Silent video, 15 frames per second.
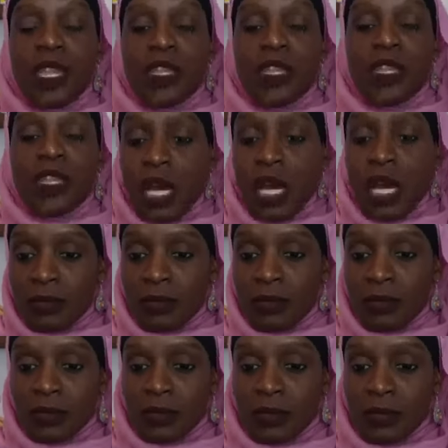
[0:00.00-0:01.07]
So,
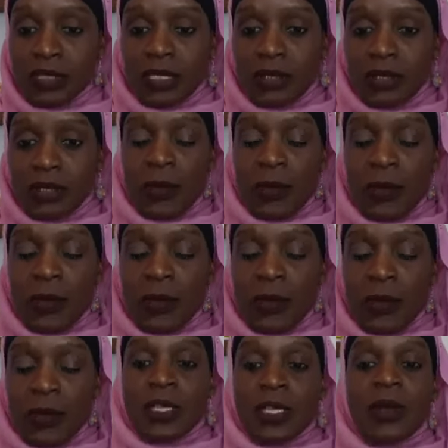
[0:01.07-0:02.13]
I want to make sure I
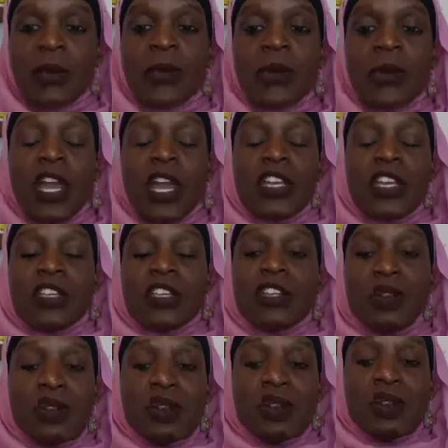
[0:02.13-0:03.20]
repeat it.
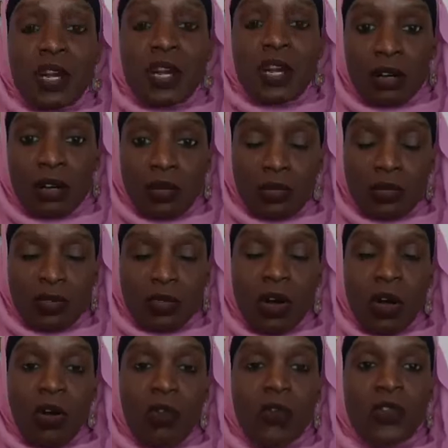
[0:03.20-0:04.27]
Your goal
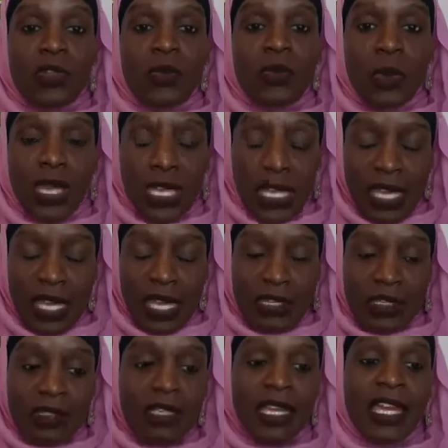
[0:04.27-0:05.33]
over the
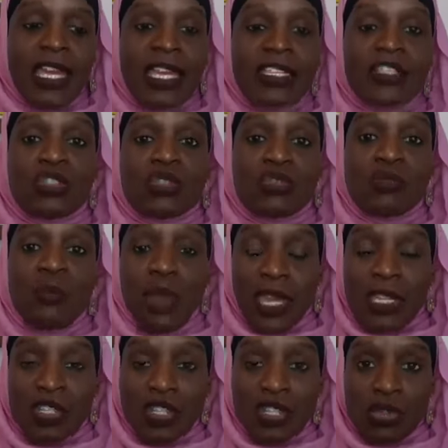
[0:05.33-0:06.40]
weekend is to
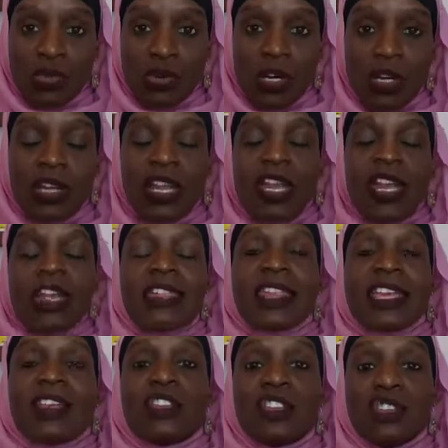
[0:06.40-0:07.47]
make sure
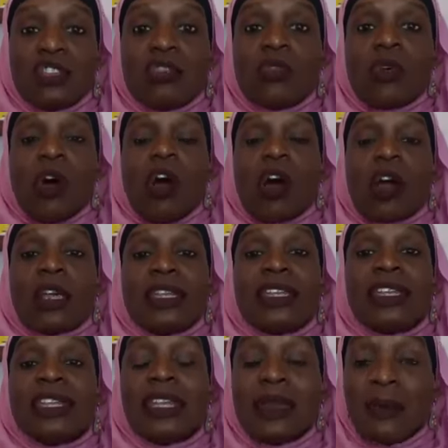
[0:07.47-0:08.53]
that you are
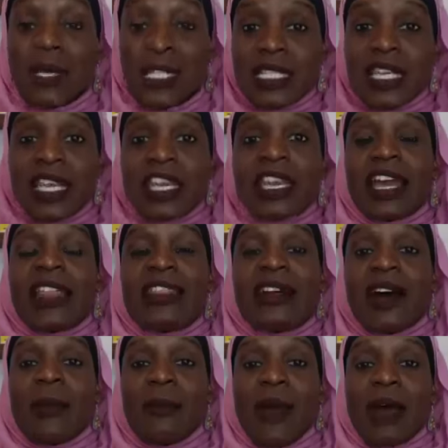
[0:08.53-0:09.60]
limiting
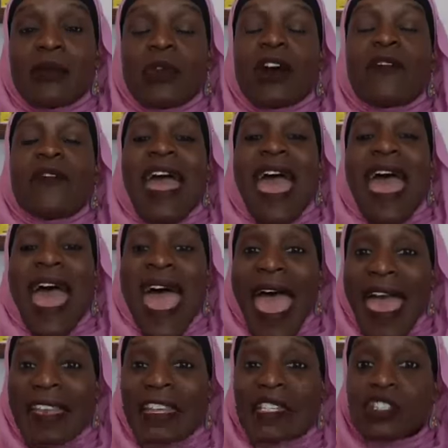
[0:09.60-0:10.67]
the amount of
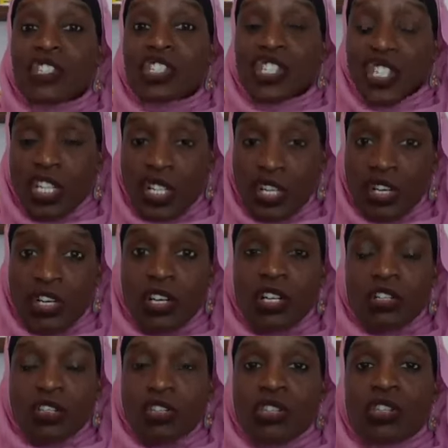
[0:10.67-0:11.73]
added
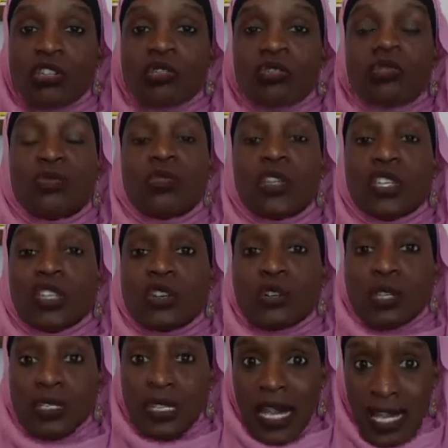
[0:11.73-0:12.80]
sugar to
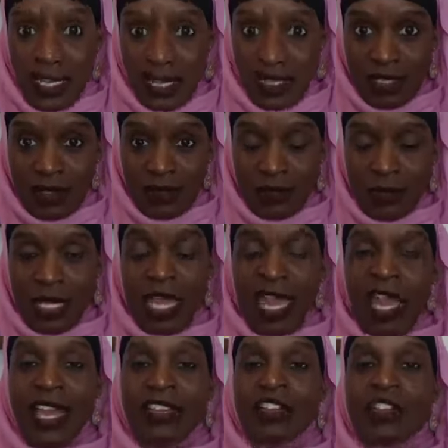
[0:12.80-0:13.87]
your diet
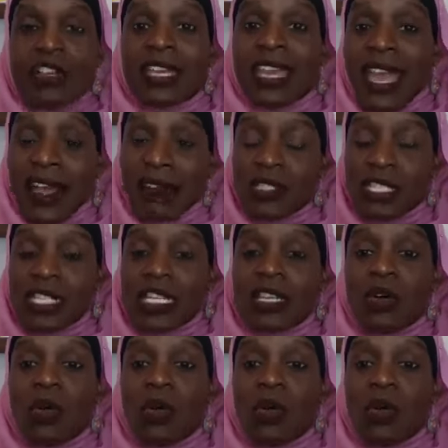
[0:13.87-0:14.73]
and you're counting it